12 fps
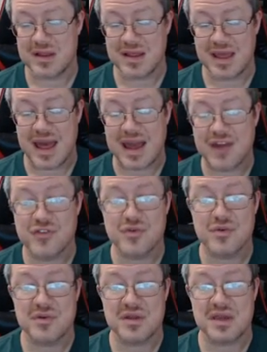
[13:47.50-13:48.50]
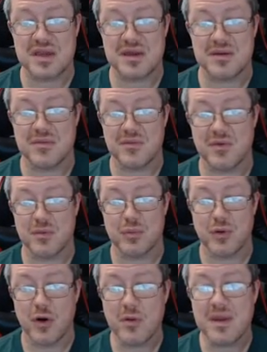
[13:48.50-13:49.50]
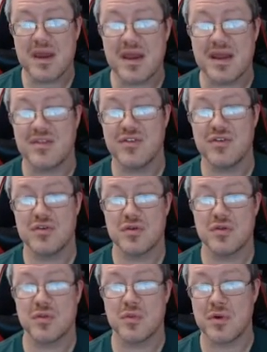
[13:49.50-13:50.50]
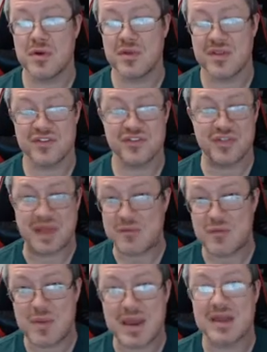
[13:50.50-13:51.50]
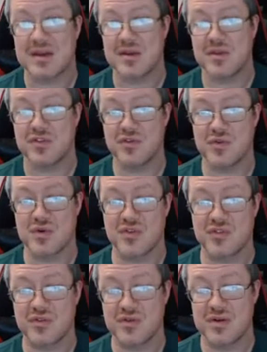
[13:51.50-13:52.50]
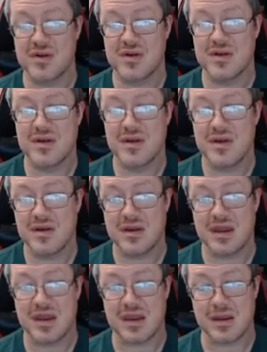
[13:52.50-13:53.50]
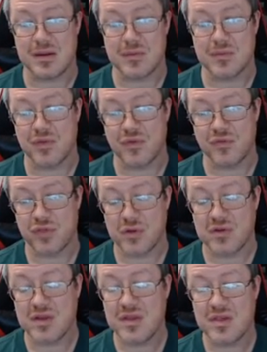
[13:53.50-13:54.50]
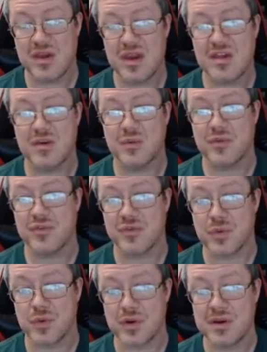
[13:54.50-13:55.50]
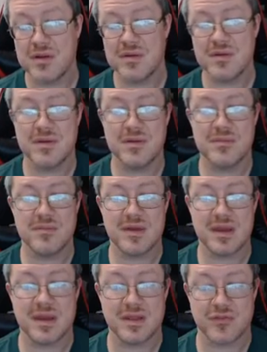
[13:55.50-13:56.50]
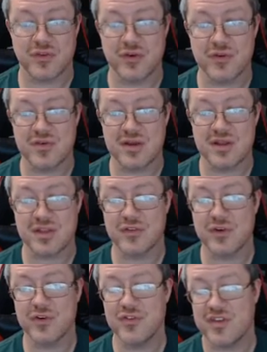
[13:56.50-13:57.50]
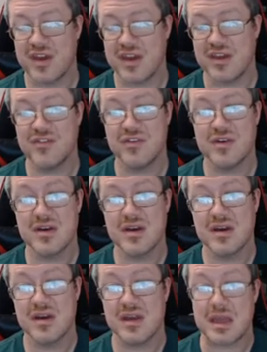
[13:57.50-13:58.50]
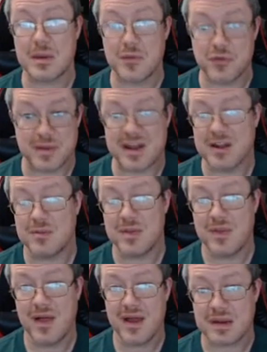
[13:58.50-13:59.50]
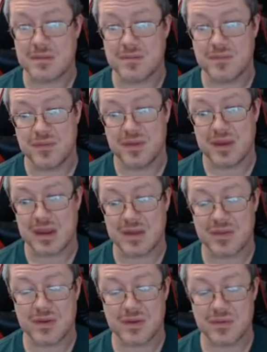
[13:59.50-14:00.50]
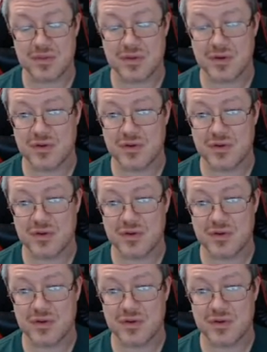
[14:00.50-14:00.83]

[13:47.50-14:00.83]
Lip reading: actually permeates the one that slams back into the source. In the 13th case, it was void. In the first case, it was about to be light. And there are